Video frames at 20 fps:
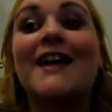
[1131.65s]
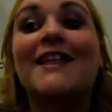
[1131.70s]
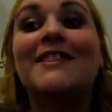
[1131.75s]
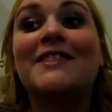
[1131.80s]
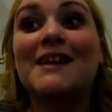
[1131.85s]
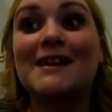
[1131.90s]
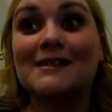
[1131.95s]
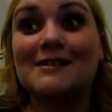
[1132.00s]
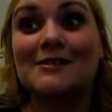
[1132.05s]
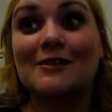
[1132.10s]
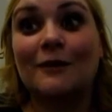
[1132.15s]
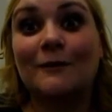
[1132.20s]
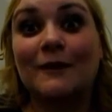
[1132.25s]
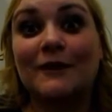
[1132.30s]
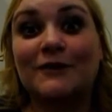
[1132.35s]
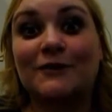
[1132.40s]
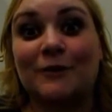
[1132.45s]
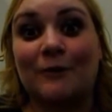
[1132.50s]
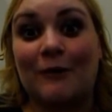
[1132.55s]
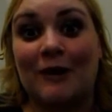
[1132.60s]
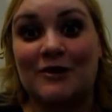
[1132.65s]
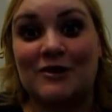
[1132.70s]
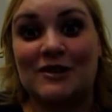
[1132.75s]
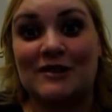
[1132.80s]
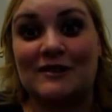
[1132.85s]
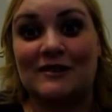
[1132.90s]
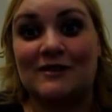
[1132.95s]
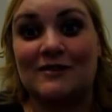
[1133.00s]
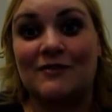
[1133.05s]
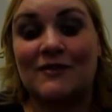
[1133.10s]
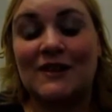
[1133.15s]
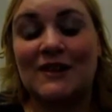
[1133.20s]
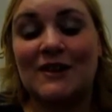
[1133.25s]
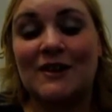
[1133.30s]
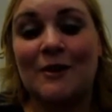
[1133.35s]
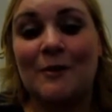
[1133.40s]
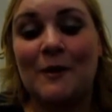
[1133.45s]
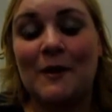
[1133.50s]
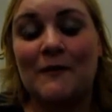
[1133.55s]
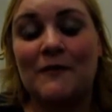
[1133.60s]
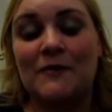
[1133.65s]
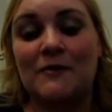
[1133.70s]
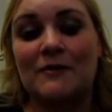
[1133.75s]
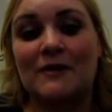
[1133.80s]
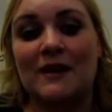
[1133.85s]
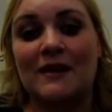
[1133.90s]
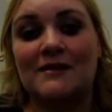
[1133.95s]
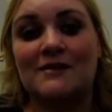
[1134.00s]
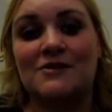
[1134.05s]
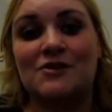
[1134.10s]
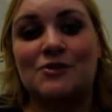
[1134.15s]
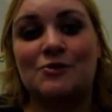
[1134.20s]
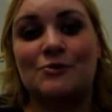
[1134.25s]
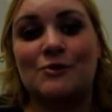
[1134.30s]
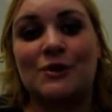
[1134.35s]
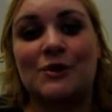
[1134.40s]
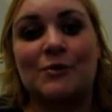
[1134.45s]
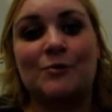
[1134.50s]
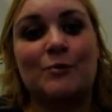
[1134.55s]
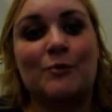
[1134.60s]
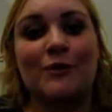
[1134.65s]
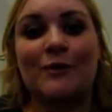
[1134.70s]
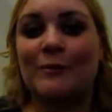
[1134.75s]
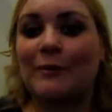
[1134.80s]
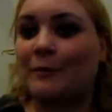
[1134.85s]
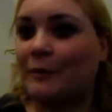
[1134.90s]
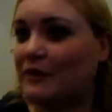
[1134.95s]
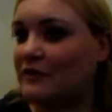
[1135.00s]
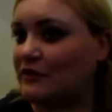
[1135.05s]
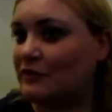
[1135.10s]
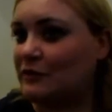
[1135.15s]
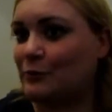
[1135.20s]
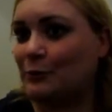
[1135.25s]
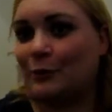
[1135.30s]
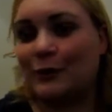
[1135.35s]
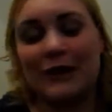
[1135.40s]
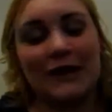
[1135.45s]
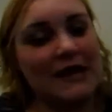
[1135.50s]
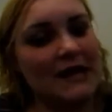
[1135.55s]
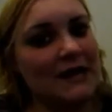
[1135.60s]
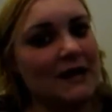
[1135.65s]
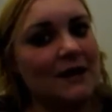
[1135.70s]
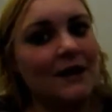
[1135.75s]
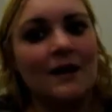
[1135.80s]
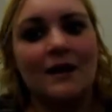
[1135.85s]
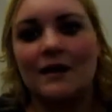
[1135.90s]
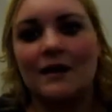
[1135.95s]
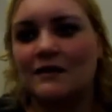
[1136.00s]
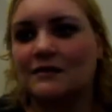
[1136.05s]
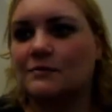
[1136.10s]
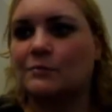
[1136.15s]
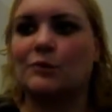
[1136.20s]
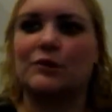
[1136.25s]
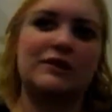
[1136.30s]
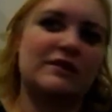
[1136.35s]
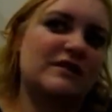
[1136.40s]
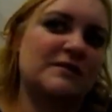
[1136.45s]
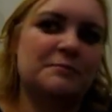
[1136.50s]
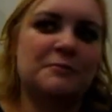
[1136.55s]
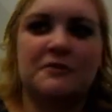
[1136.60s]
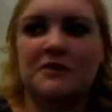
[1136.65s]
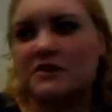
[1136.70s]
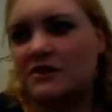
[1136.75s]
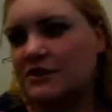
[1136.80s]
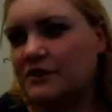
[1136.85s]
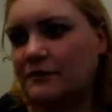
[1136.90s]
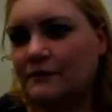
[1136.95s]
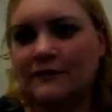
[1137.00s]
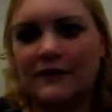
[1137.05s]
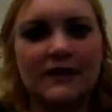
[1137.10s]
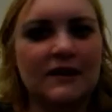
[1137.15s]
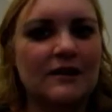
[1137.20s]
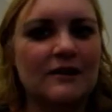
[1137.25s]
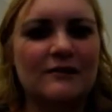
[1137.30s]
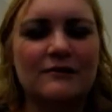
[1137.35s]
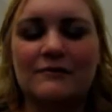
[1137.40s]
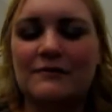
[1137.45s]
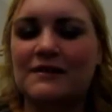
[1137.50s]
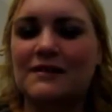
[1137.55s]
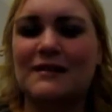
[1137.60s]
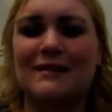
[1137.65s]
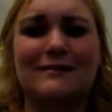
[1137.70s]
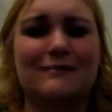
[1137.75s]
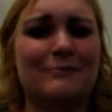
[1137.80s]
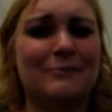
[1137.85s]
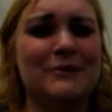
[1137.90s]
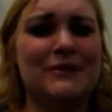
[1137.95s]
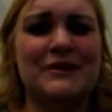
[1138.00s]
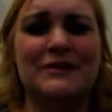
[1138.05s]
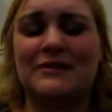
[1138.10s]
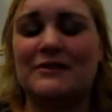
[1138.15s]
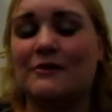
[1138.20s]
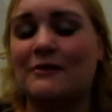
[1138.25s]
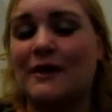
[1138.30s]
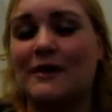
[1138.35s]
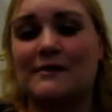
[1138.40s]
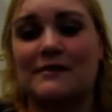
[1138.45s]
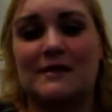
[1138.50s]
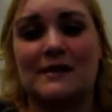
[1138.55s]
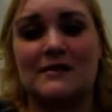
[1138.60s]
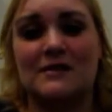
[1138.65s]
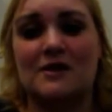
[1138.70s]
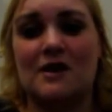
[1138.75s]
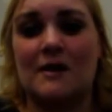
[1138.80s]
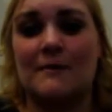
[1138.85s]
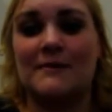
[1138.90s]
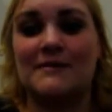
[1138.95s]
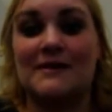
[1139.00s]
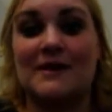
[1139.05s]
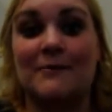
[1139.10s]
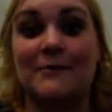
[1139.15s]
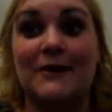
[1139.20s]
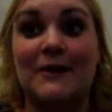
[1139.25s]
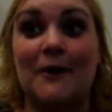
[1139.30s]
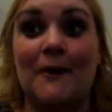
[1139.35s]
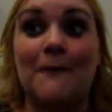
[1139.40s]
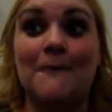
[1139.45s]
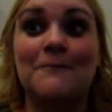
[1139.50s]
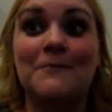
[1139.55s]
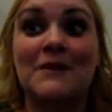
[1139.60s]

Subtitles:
Thanks so much for watching this video. If you'd like to hear more about my story, some more inspirational videos, please don't hesitate to comment down below.